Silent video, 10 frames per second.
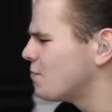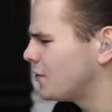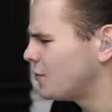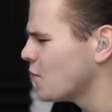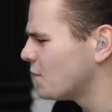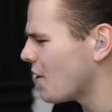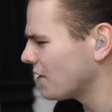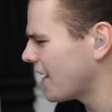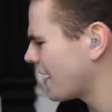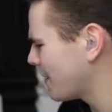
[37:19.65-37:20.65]
a smooth
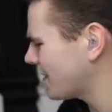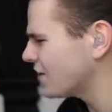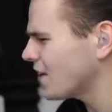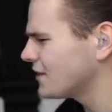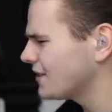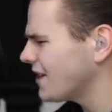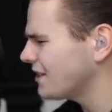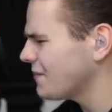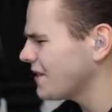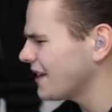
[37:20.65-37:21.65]
butter landing, but that's not
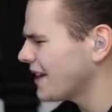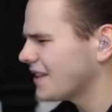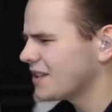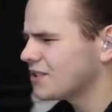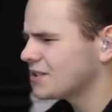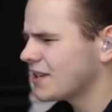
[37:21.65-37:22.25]
not something again that you do,